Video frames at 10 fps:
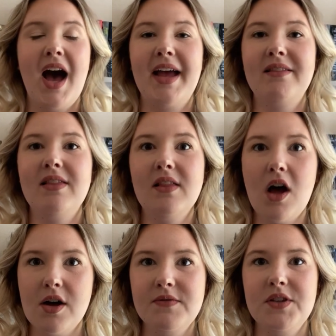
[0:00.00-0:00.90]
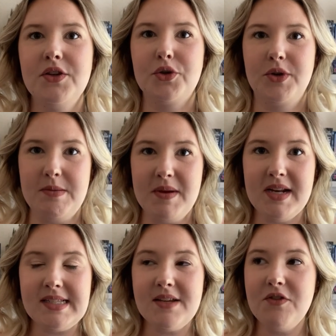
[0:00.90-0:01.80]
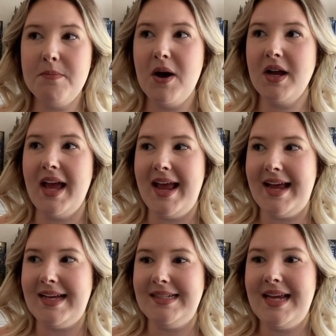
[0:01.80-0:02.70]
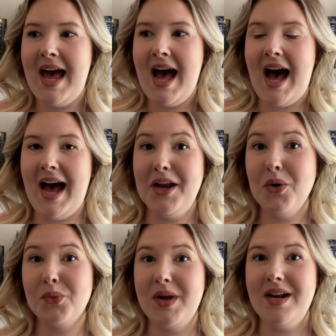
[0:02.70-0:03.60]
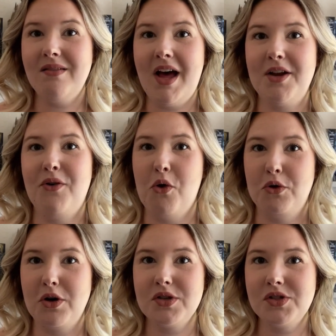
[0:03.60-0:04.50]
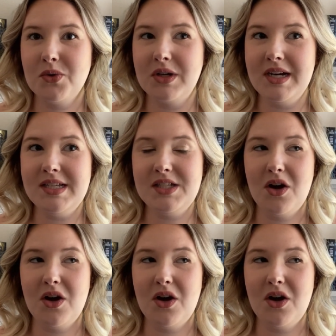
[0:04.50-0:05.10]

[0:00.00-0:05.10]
I loved the creepiness of the book and I don't read a lot of horror stories.